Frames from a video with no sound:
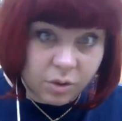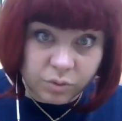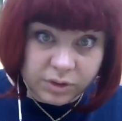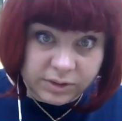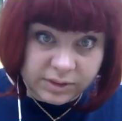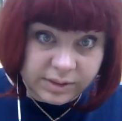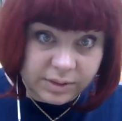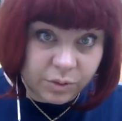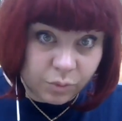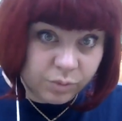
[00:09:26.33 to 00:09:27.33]
Oh, this is
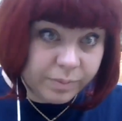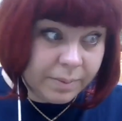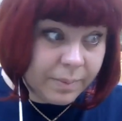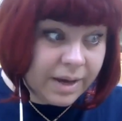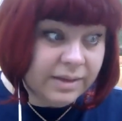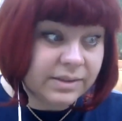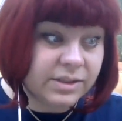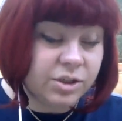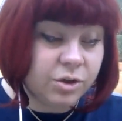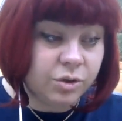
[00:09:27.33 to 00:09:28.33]
ruled by Mars
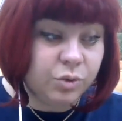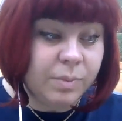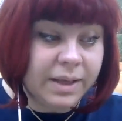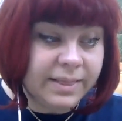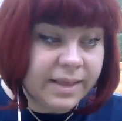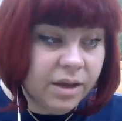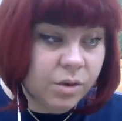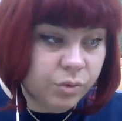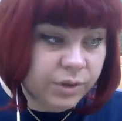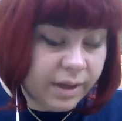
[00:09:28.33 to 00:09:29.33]
in order to maintain good